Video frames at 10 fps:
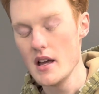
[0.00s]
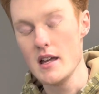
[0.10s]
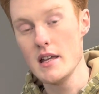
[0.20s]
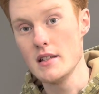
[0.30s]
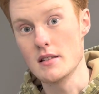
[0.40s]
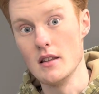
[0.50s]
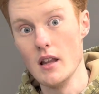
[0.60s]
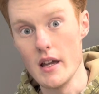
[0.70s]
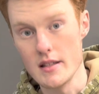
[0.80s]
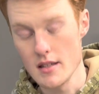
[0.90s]
It is
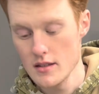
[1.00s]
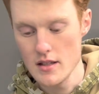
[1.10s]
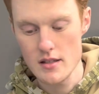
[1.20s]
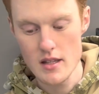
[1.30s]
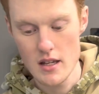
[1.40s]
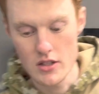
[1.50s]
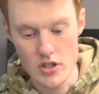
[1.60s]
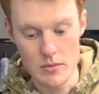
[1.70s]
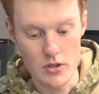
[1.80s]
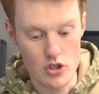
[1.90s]
light. This thing is
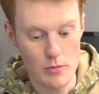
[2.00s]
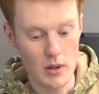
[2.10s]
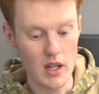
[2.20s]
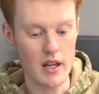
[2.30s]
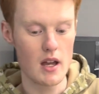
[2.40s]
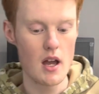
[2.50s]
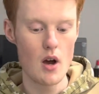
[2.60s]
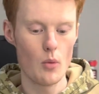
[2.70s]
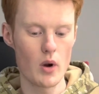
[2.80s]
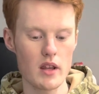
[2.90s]
going to be super light.
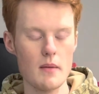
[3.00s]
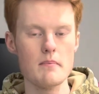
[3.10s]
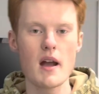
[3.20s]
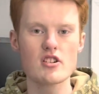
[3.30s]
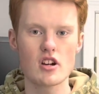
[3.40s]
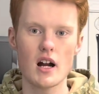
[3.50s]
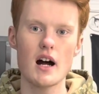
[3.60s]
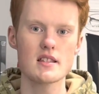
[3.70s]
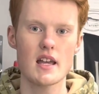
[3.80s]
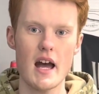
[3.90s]
One of the major
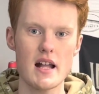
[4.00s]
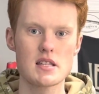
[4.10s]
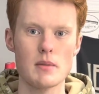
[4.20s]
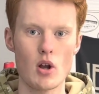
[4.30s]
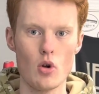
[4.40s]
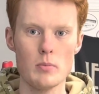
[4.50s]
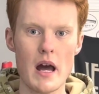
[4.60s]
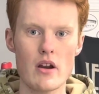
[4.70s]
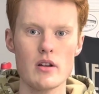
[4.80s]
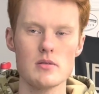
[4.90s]
cons I had to my old
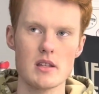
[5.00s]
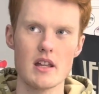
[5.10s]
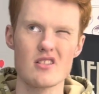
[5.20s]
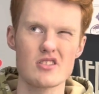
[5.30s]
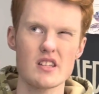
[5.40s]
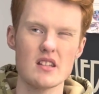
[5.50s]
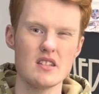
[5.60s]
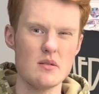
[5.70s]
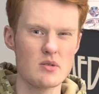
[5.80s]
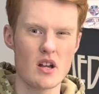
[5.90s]
battery was an Interstate
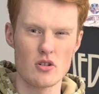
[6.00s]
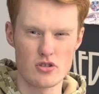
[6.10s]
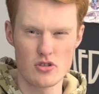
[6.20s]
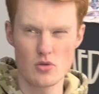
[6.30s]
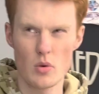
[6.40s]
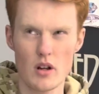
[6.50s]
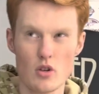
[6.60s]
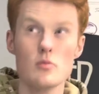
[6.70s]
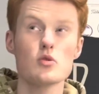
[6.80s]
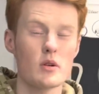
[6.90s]
Deep Cycle
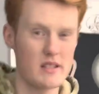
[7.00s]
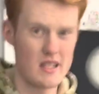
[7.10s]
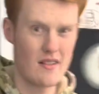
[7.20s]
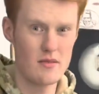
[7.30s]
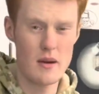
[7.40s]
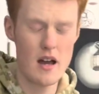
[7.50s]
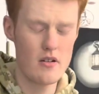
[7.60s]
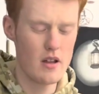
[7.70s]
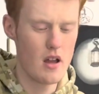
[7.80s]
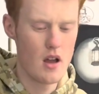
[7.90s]
Group 27
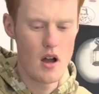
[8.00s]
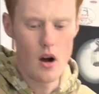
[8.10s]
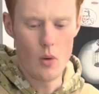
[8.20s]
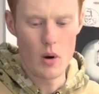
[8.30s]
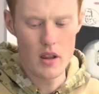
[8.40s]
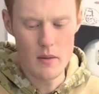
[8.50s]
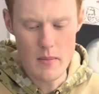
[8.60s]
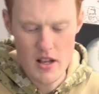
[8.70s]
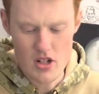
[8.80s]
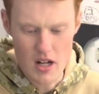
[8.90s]
battery. One of the
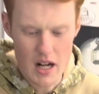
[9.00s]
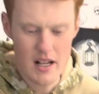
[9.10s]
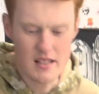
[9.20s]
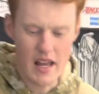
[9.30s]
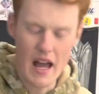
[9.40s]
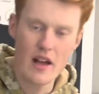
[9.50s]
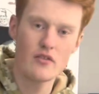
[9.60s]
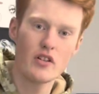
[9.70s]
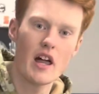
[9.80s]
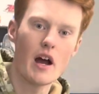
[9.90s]
major cons I had
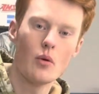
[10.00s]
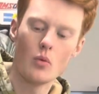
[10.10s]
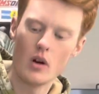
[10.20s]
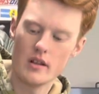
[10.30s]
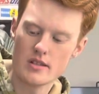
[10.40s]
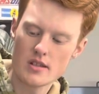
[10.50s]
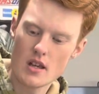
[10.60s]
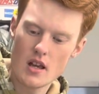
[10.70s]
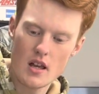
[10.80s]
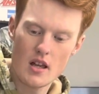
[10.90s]
for that was
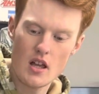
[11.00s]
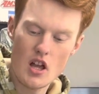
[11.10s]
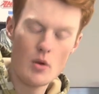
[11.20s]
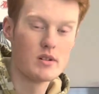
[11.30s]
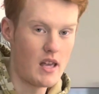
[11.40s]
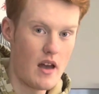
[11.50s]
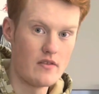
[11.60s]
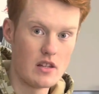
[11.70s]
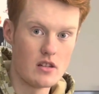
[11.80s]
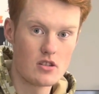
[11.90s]
it was
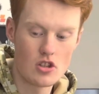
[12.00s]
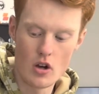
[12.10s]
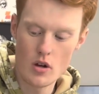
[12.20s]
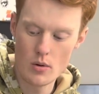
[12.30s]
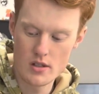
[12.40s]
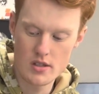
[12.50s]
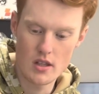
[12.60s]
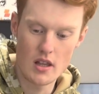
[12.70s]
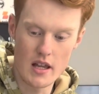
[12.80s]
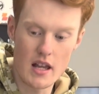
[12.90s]
heavy. So it was
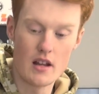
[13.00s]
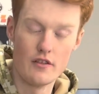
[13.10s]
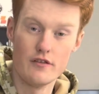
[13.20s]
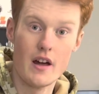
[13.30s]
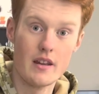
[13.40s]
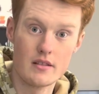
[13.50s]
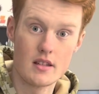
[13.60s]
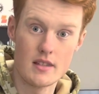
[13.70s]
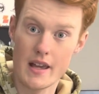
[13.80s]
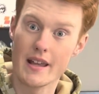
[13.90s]
like an event to
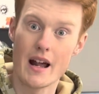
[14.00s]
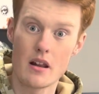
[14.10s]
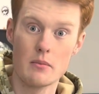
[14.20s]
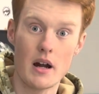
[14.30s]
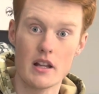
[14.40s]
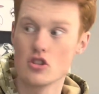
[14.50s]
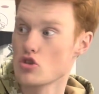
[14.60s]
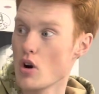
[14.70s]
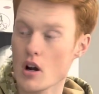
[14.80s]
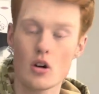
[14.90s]
take it out of my
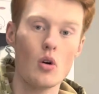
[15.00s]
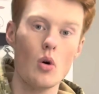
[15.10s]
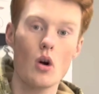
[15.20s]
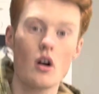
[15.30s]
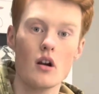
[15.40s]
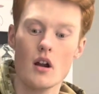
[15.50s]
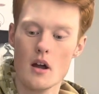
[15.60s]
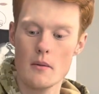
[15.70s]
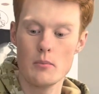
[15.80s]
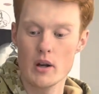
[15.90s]
truck or
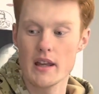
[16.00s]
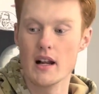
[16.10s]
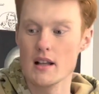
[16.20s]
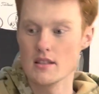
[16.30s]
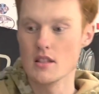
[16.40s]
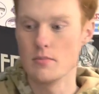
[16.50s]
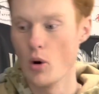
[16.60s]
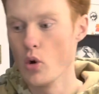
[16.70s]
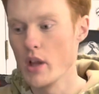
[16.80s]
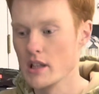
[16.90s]
putting it onto this
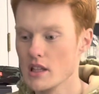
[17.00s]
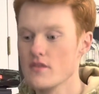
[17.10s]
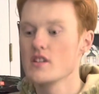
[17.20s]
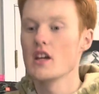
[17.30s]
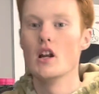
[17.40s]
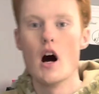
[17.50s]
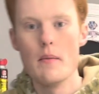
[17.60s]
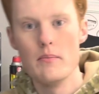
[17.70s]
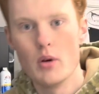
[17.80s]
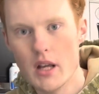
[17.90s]
boat, like lifting it up
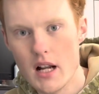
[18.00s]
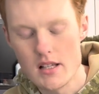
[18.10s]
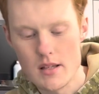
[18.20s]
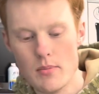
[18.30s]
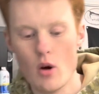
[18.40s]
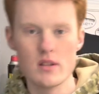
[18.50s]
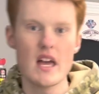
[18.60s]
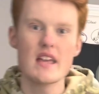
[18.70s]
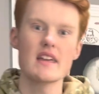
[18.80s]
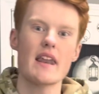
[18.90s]
and putting it onto this boat,
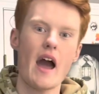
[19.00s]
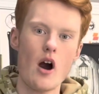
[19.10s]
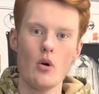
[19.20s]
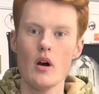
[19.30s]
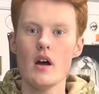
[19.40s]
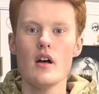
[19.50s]
taking it out.